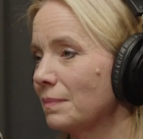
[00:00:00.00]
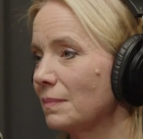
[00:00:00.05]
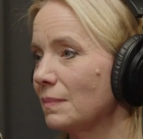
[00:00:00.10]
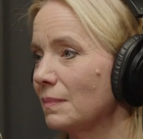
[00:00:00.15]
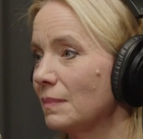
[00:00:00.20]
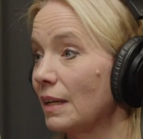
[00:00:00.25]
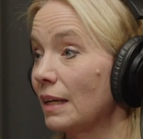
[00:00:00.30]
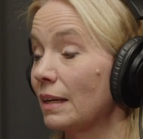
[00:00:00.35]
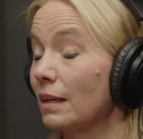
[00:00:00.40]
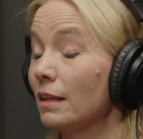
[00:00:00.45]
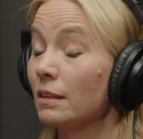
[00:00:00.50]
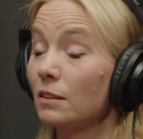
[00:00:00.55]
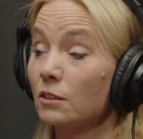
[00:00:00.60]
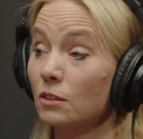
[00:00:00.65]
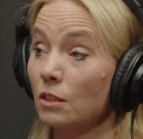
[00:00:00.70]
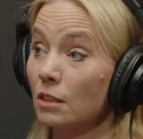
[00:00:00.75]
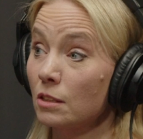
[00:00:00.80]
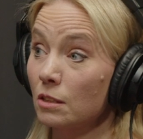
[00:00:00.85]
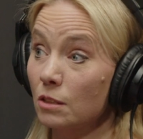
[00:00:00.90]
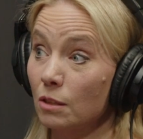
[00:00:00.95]
Yeah. And
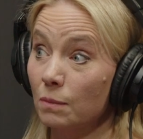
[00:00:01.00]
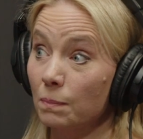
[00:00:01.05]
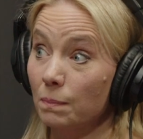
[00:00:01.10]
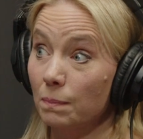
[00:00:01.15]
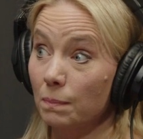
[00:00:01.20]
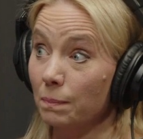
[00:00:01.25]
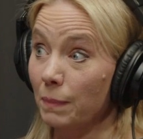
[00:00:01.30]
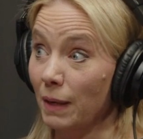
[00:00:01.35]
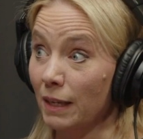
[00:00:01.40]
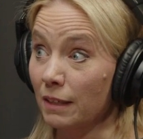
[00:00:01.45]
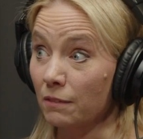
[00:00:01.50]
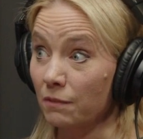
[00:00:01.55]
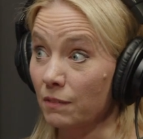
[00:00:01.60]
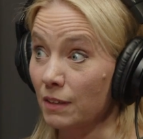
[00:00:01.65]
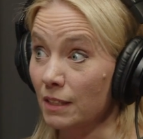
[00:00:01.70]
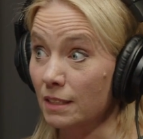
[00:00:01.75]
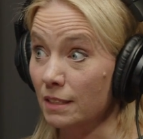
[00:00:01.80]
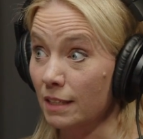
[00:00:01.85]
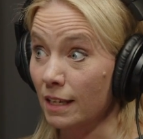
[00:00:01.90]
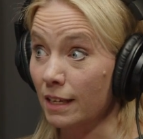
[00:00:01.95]
there's also
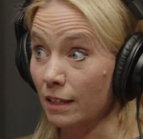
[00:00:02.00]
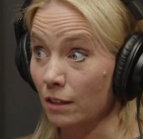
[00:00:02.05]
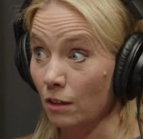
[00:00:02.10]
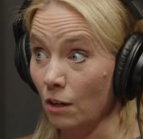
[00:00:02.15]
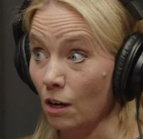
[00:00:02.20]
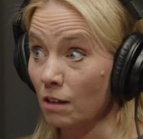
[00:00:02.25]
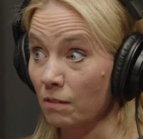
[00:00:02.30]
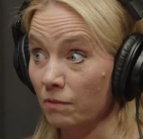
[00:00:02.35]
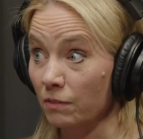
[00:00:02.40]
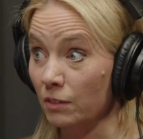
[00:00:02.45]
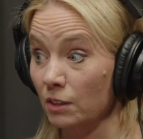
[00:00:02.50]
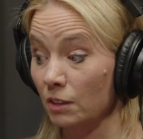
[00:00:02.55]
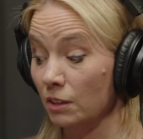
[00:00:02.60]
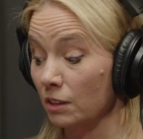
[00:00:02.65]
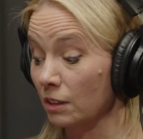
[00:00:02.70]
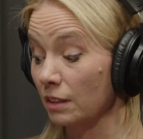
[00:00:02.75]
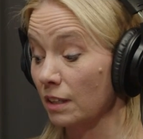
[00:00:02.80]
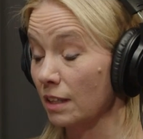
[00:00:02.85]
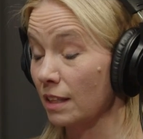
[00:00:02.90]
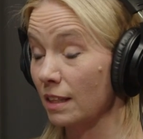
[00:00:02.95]
benefits they can
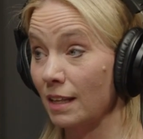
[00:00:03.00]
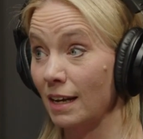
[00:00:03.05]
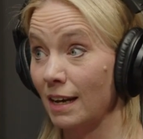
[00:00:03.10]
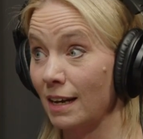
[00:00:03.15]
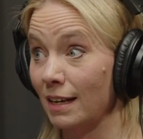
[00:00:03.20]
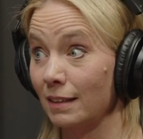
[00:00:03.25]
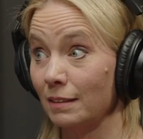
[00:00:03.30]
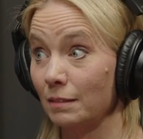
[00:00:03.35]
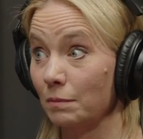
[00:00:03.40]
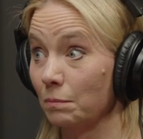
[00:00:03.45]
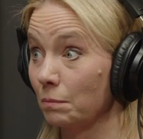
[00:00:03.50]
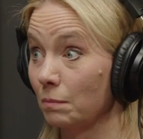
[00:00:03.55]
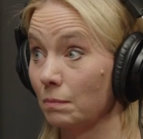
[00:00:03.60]
offer that